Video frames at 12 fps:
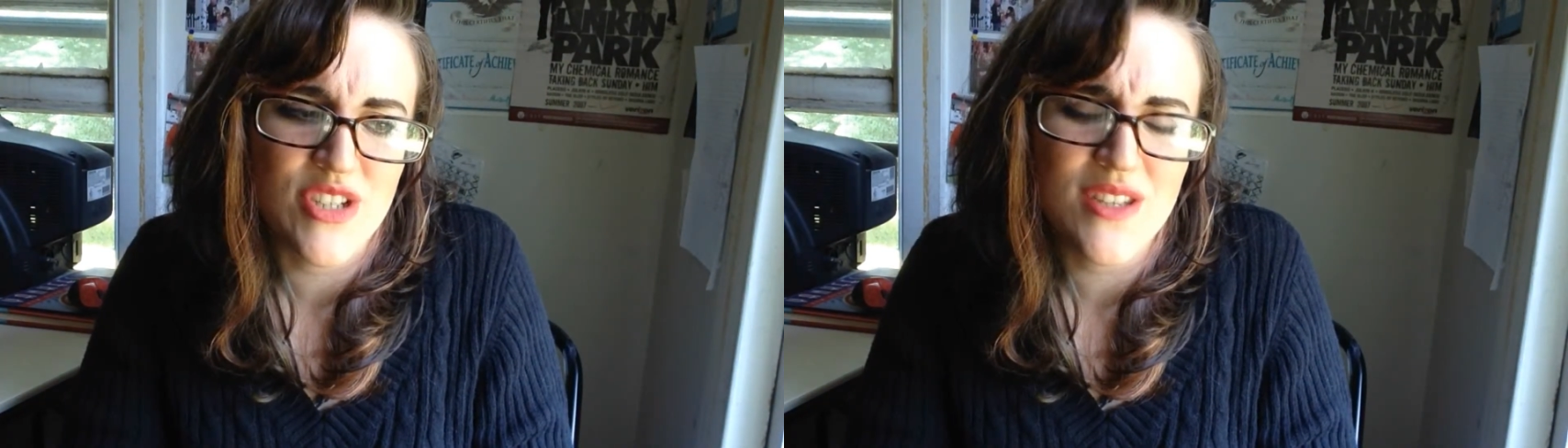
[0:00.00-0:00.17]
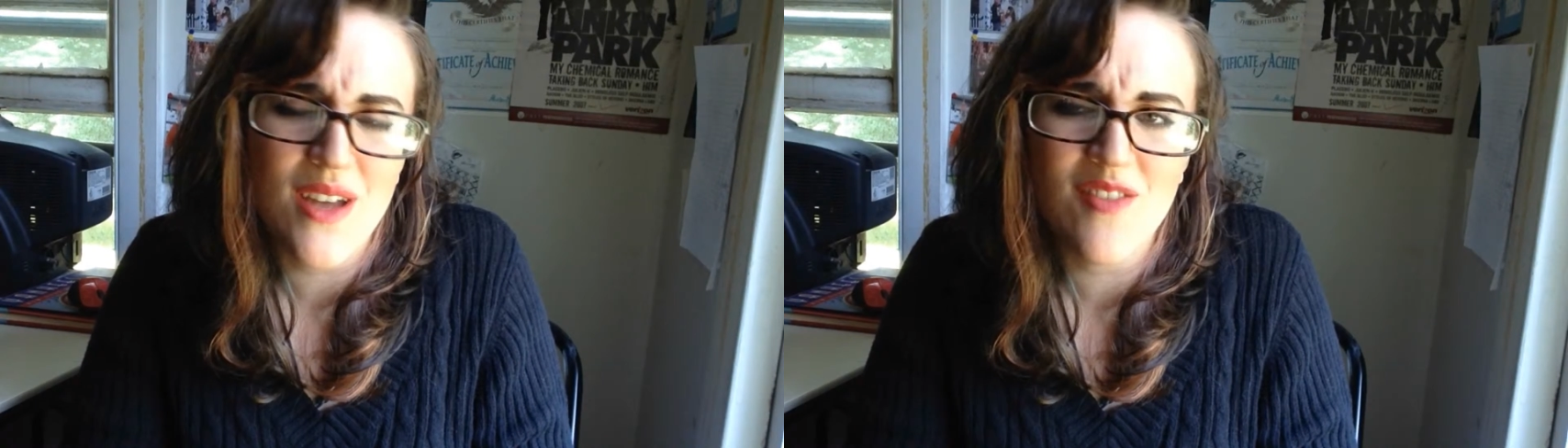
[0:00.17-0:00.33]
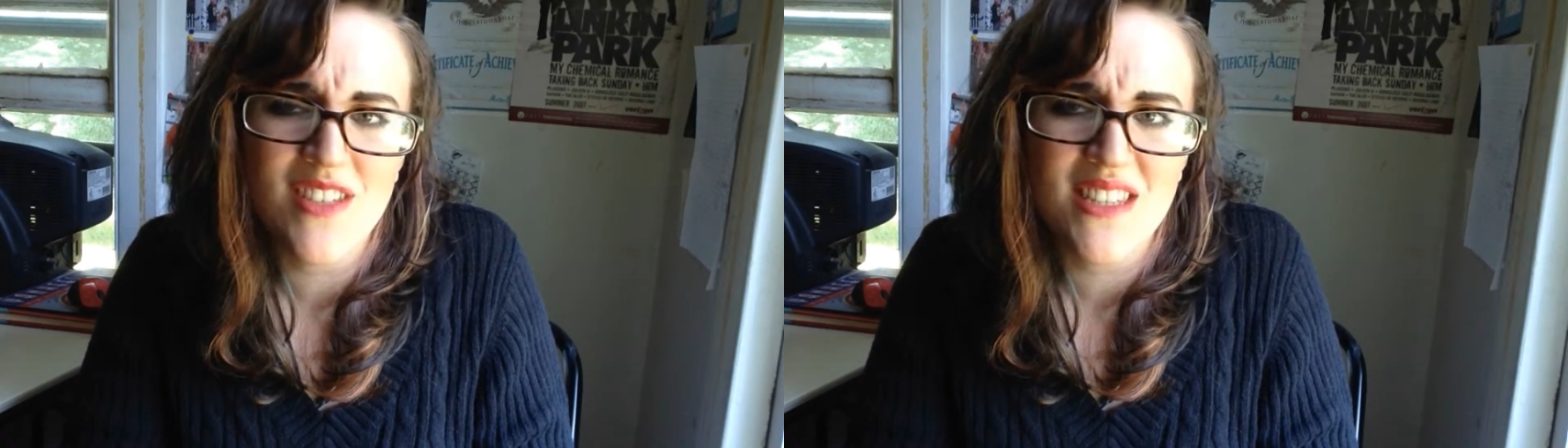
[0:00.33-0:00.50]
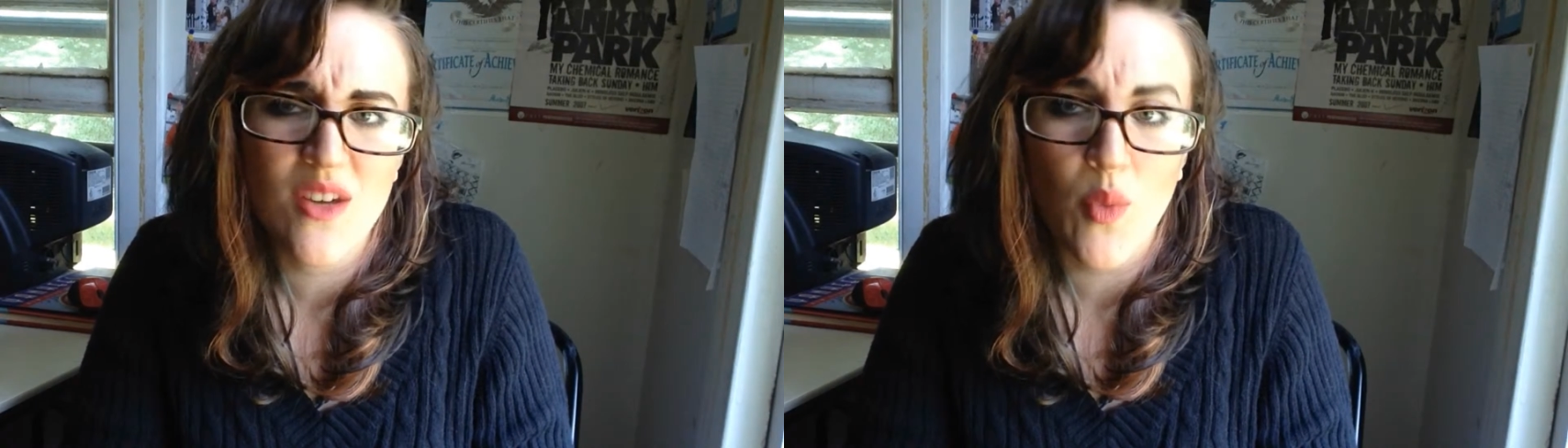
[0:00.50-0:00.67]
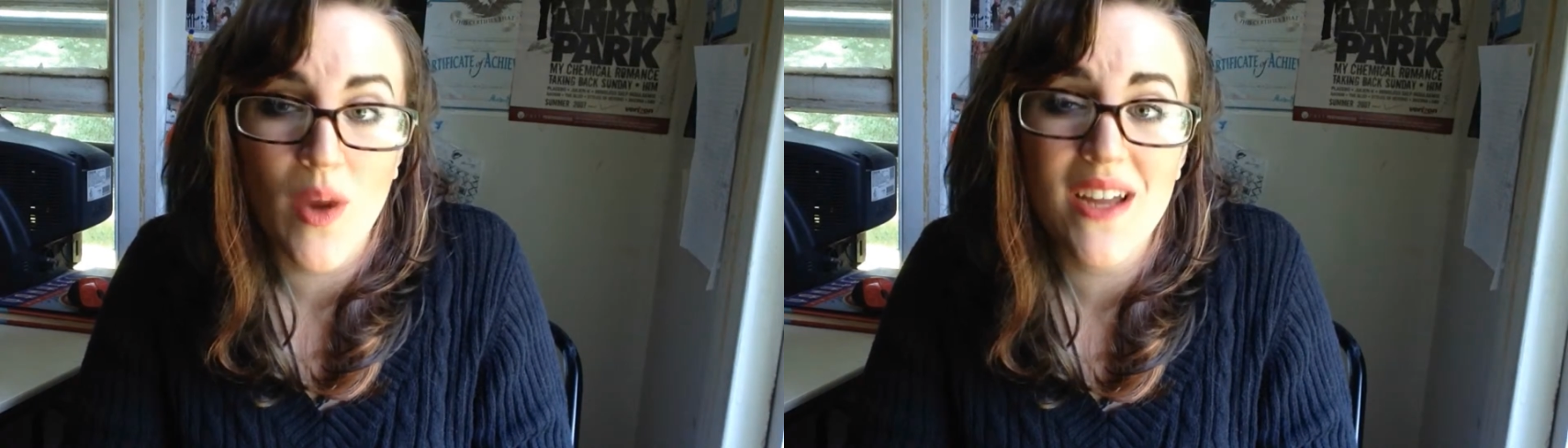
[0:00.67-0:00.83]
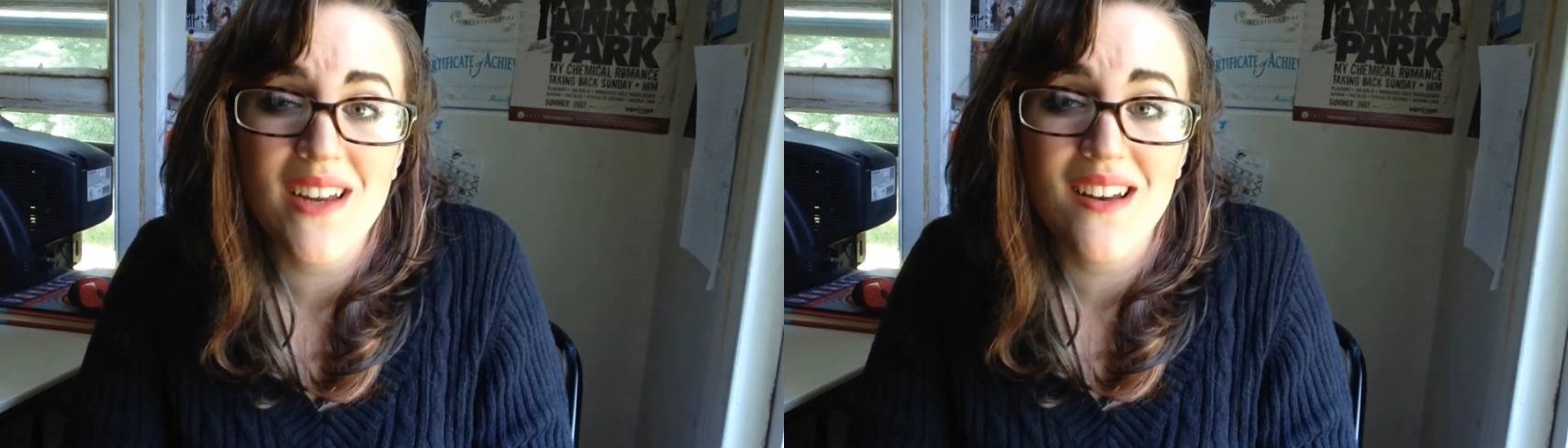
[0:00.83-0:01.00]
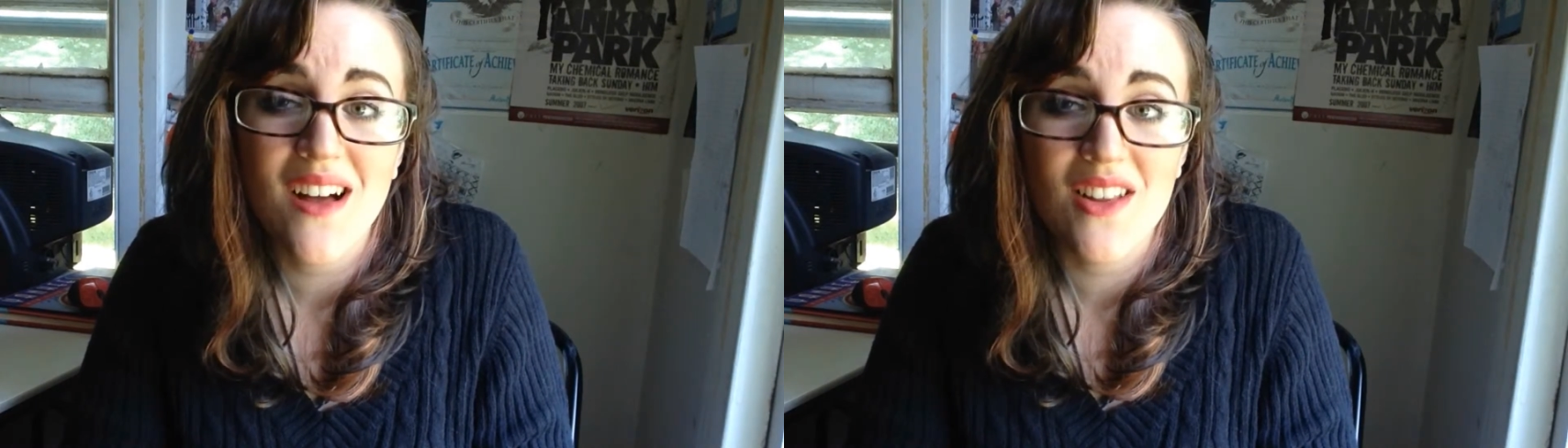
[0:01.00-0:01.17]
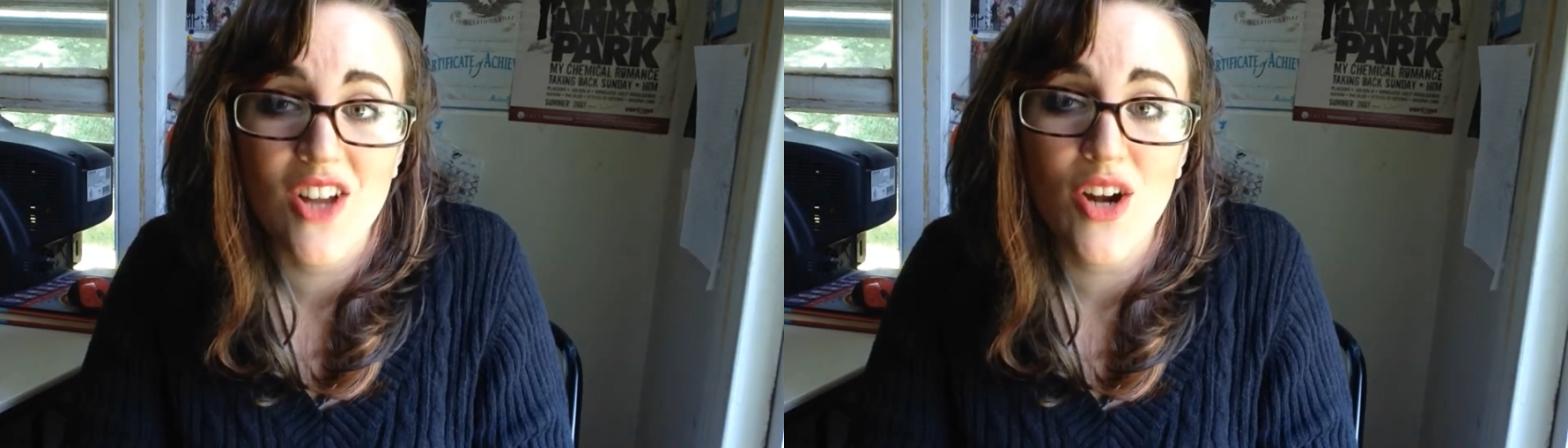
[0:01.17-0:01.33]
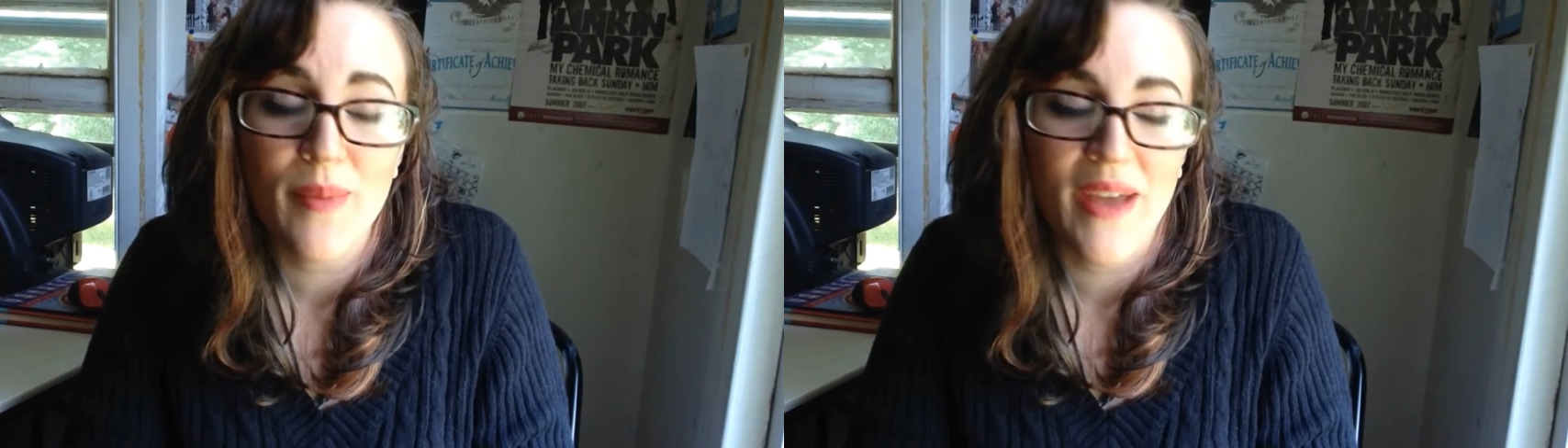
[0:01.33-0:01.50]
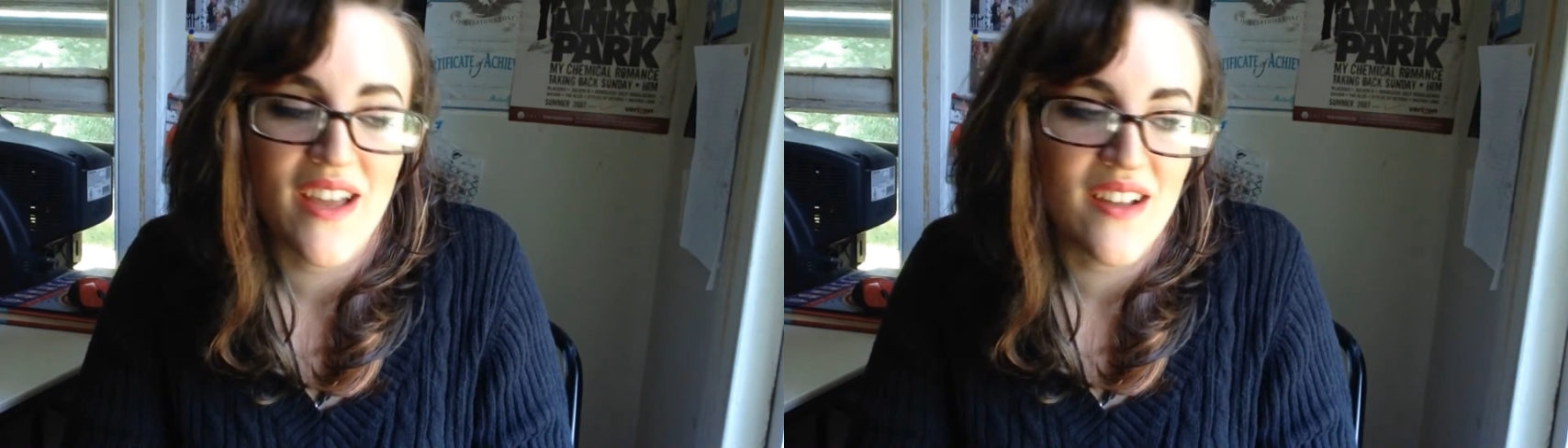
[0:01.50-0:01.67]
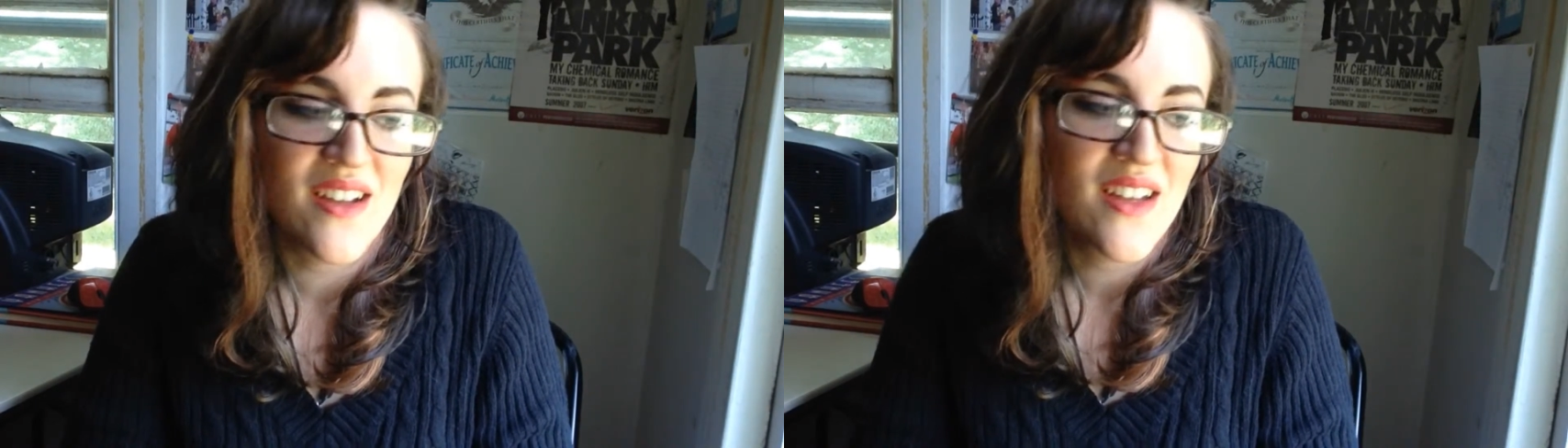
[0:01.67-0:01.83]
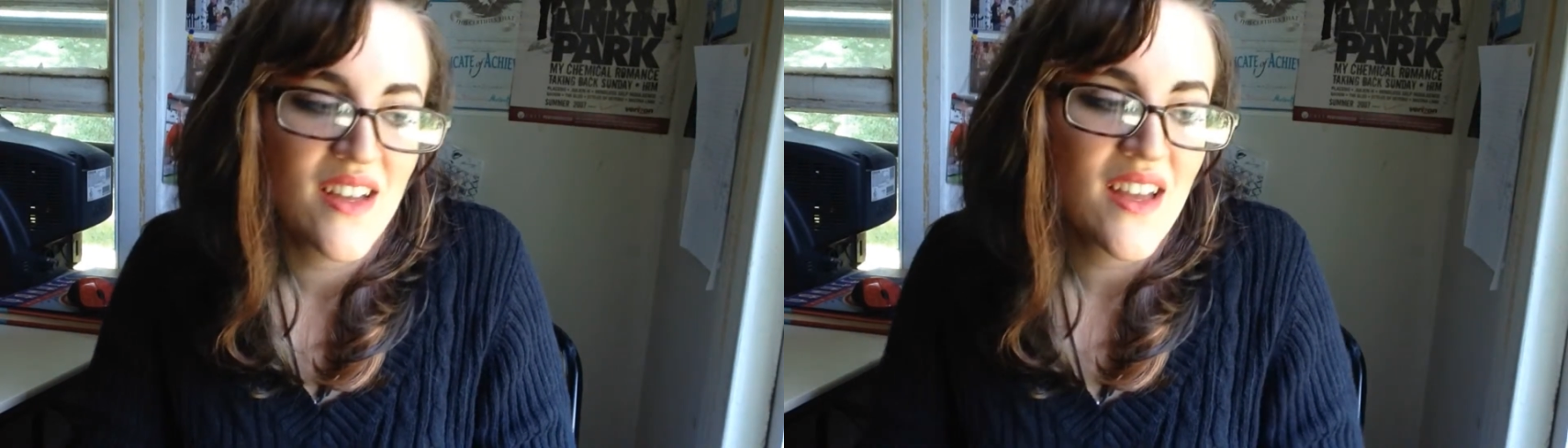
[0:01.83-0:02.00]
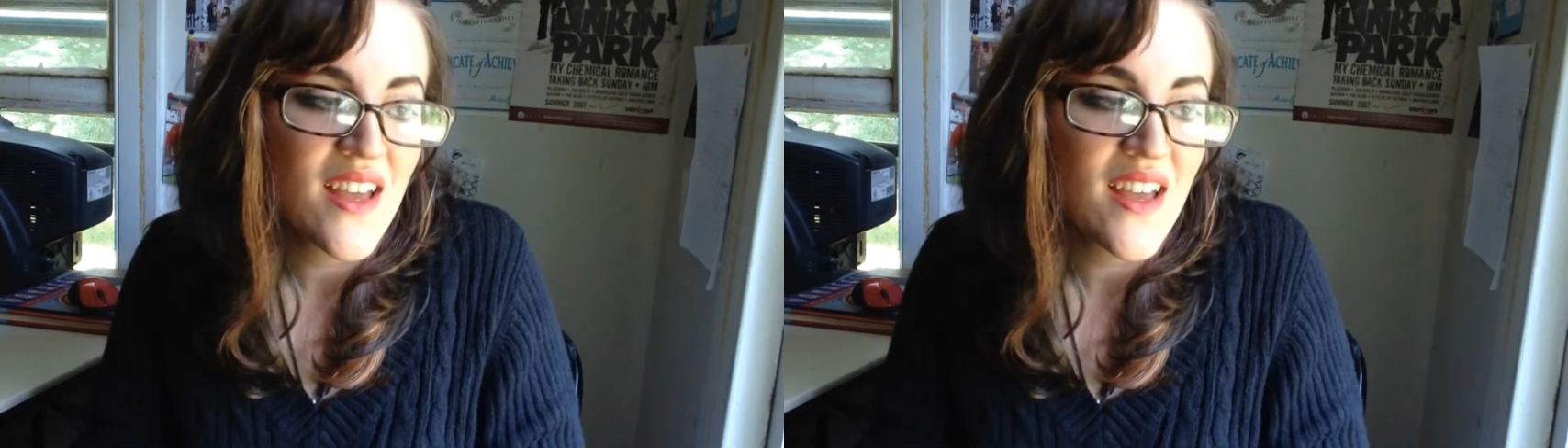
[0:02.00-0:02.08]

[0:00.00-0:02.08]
which is obviously quite alarming.